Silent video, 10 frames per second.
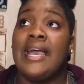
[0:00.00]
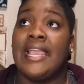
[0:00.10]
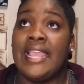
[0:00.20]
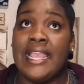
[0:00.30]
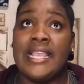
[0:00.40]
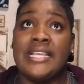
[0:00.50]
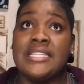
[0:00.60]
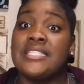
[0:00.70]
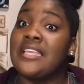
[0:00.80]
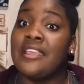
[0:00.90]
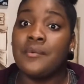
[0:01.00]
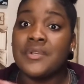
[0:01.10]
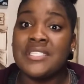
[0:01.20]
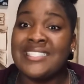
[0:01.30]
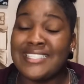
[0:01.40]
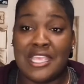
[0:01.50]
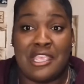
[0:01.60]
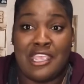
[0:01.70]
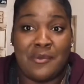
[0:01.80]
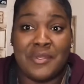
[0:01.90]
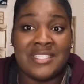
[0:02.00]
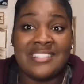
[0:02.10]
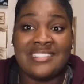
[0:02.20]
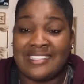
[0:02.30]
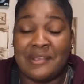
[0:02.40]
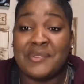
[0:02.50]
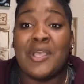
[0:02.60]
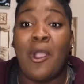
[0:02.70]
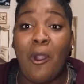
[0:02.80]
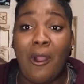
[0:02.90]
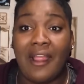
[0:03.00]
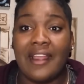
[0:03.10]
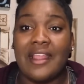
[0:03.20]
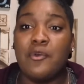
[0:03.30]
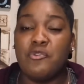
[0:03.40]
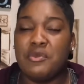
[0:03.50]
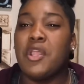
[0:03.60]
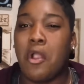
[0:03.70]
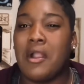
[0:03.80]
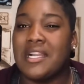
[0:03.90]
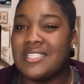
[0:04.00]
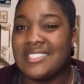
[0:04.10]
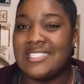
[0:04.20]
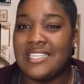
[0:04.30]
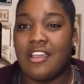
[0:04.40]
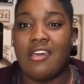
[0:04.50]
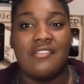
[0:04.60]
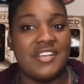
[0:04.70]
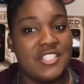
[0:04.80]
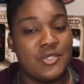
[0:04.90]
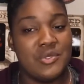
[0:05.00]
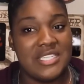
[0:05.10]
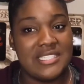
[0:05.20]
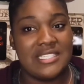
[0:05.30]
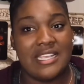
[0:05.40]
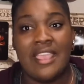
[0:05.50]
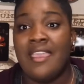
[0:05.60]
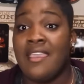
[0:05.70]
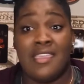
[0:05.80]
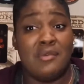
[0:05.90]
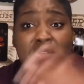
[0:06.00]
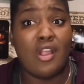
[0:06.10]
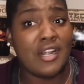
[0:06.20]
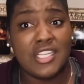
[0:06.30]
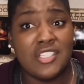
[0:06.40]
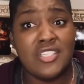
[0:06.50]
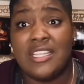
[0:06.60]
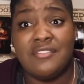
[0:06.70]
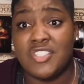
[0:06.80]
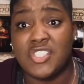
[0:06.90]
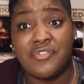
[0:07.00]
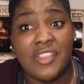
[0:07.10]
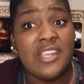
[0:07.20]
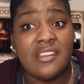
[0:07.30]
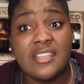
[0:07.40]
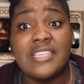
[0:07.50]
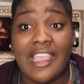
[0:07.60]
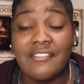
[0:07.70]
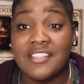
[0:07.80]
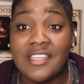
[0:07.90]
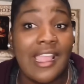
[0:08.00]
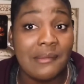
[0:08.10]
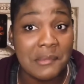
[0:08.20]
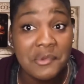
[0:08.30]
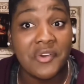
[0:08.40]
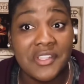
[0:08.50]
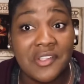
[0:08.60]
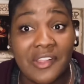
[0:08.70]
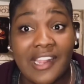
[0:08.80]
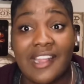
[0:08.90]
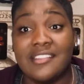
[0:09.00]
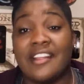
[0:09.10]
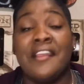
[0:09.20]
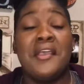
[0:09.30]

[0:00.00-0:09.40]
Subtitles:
And it was hard. It would have been hard to send all of us to Disney. It was hard in even just feeding us half the time. Let me go ahead and throw that out there.